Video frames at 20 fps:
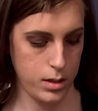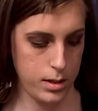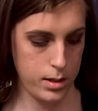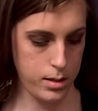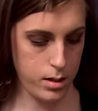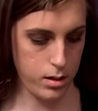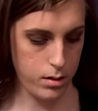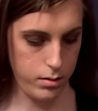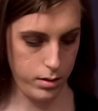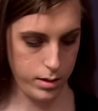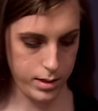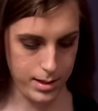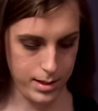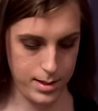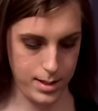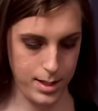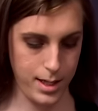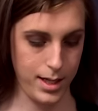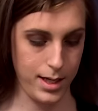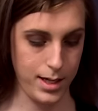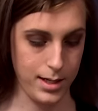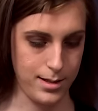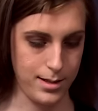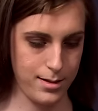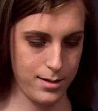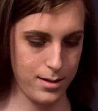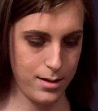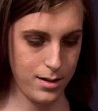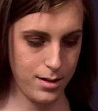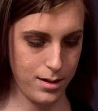So you can see
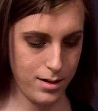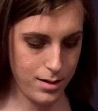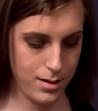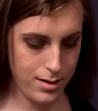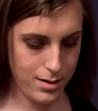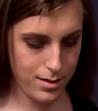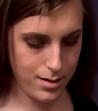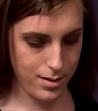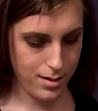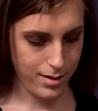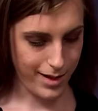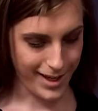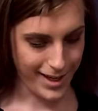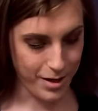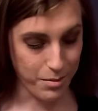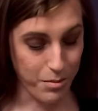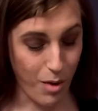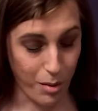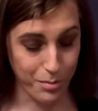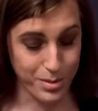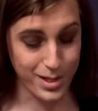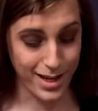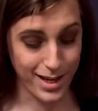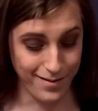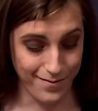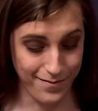it's, like your mom said,